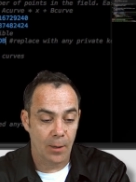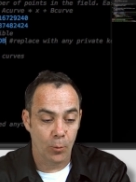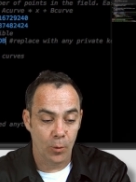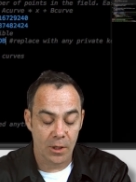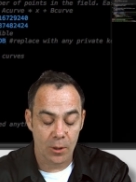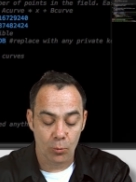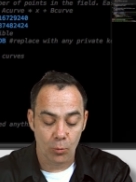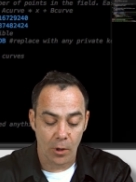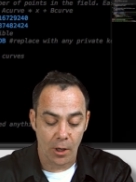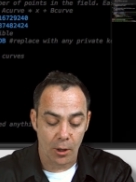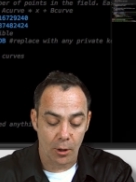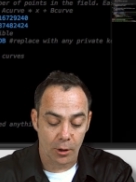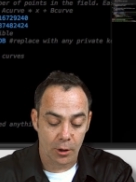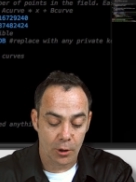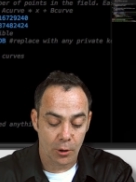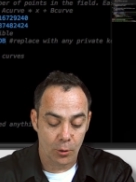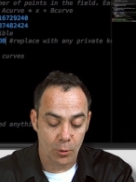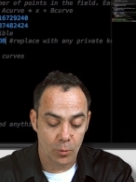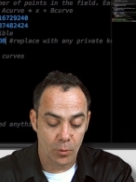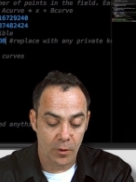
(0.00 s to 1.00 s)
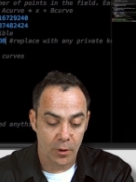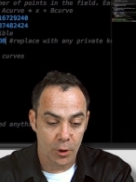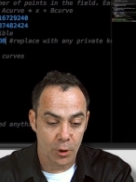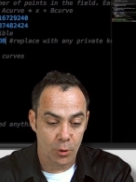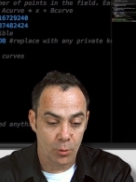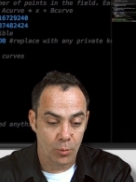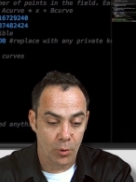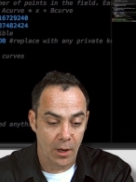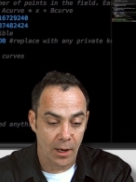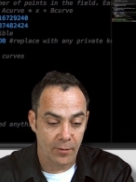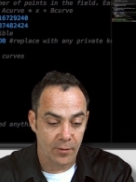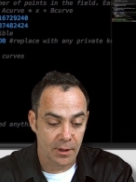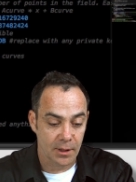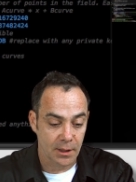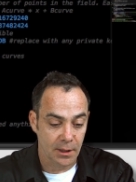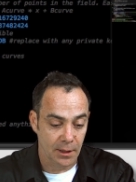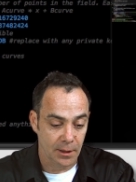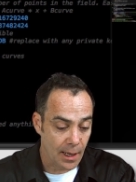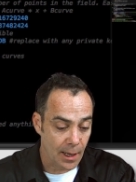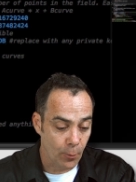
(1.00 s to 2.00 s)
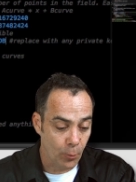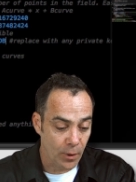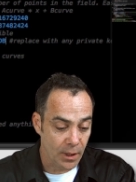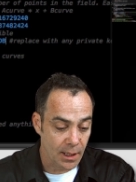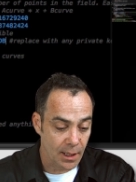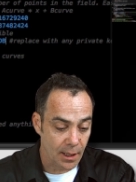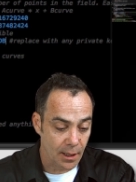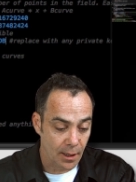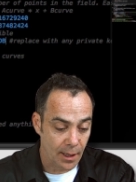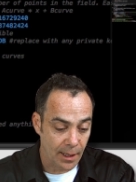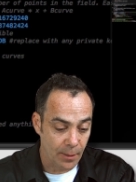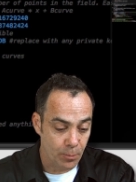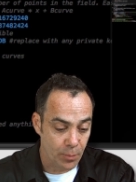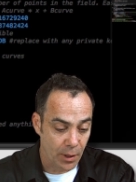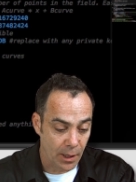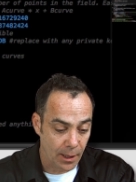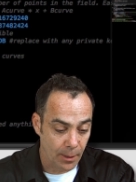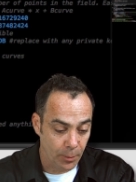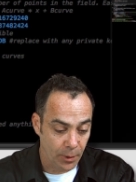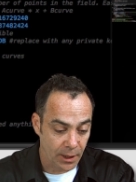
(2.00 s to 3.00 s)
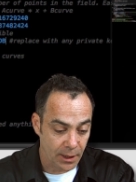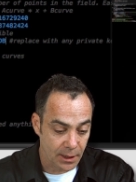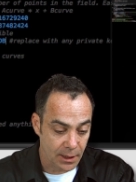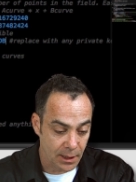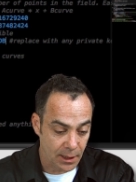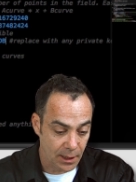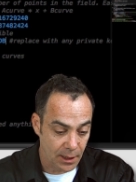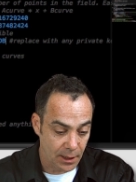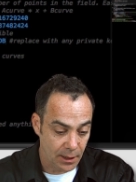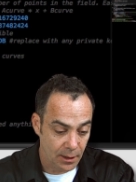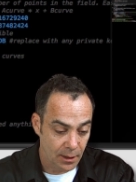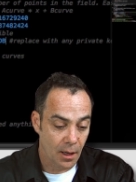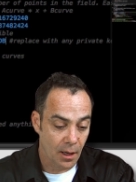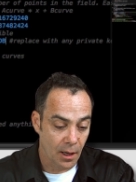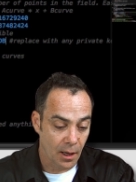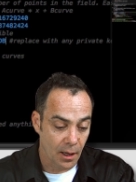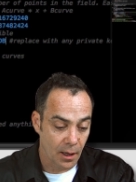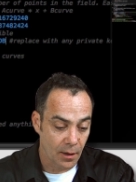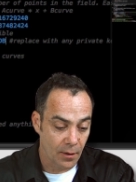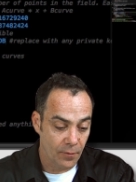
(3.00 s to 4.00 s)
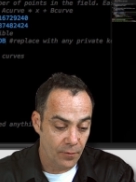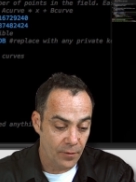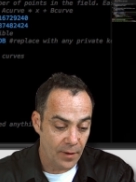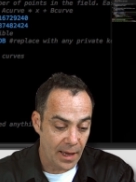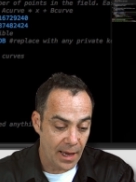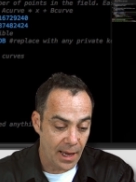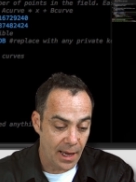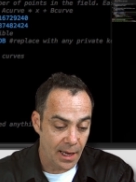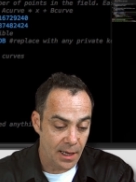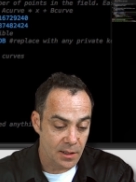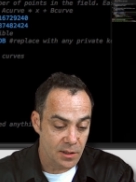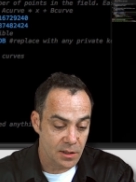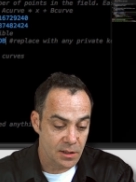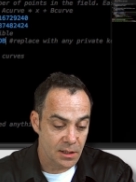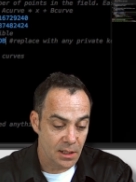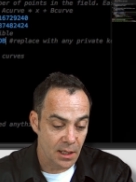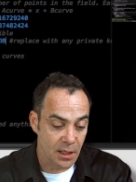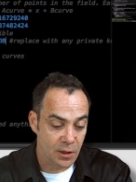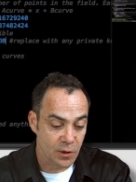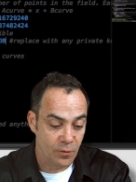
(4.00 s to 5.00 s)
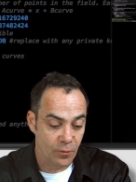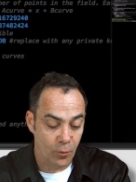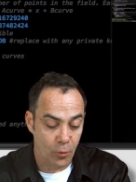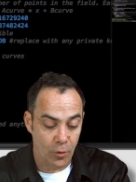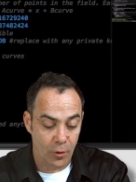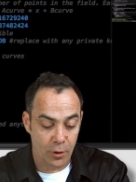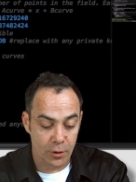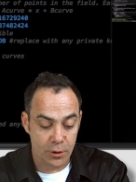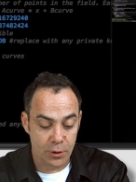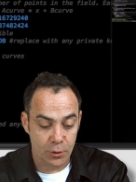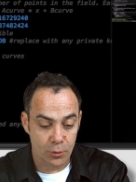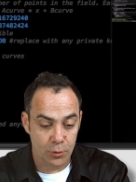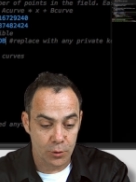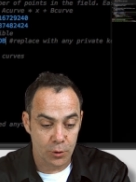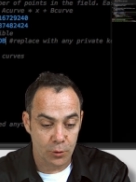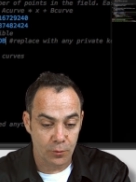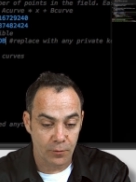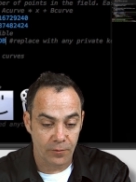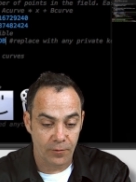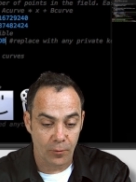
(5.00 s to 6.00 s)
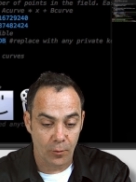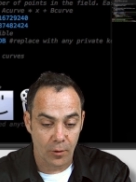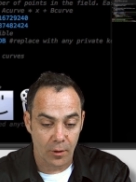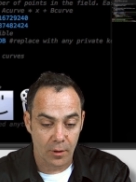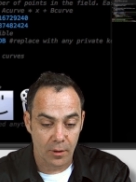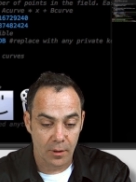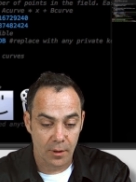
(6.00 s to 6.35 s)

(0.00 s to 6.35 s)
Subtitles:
And we can run our code with a new private key. And we get a public key of A64224.